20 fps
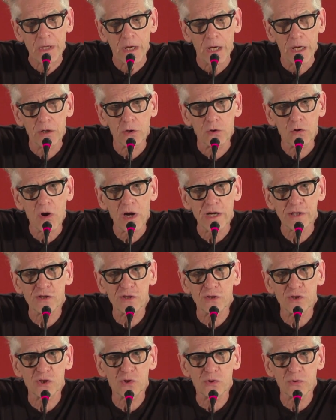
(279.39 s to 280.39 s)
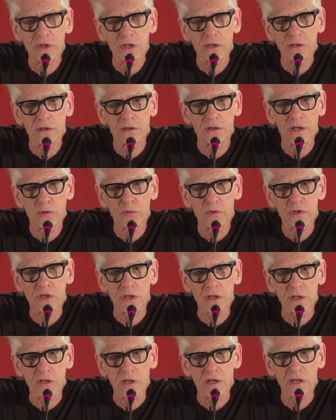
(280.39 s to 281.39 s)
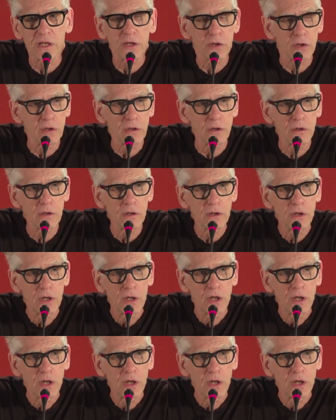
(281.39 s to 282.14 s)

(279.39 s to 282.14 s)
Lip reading: And across the street, there was a theater